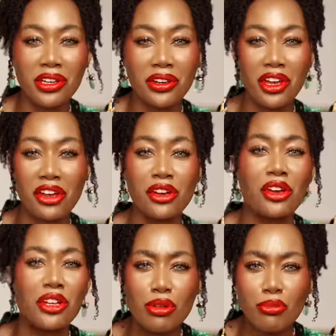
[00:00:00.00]
your hair,
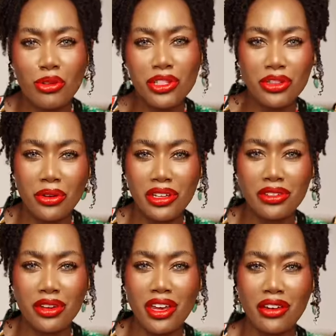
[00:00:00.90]
you moisturize
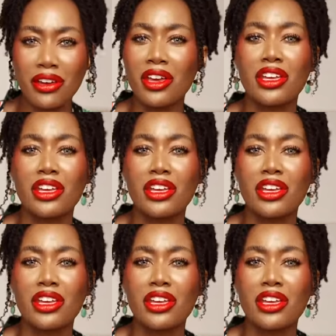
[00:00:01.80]
your hair,